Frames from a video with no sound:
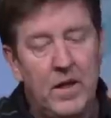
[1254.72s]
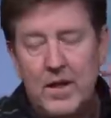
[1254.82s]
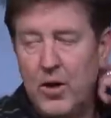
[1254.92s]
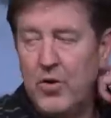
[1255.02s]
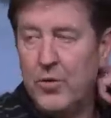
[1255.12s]

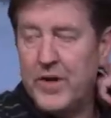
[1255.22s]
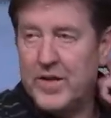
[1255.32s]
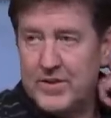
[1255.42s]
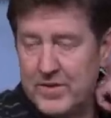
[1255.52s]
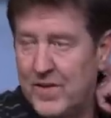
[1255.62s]
Now note that
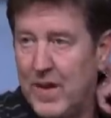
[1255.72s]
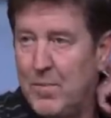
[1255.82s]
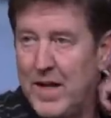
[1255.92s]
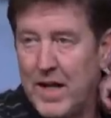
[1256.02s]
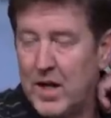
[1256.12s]
it says that they
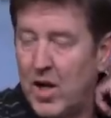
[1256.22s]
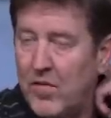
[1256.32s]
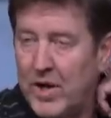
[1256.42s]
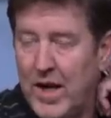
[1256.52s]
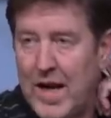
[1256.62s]
made a
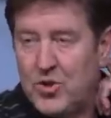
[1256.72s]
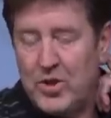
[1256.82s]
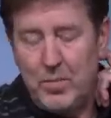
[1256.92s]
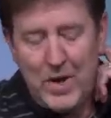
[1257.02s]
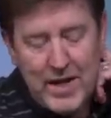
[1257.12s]
covenant.
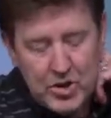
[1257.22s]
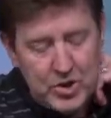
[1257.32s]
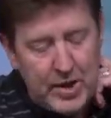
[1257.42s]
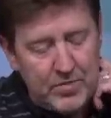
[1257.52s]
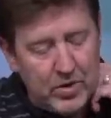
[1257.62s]
Actually, back in
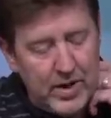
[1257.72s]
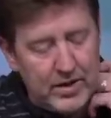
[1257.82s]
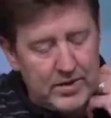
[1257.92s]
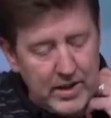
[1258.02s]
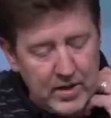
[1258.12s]
chapter
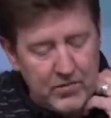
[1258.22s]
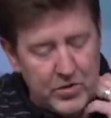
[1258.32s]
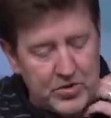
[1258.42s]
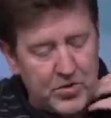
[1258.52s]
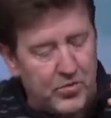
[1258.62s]
eighteen,
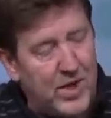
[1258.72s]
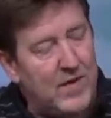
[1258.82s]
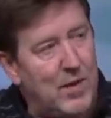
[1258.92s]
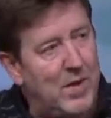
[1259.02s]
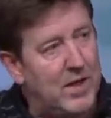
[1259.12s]
verse three,
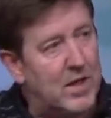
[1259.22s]
they made a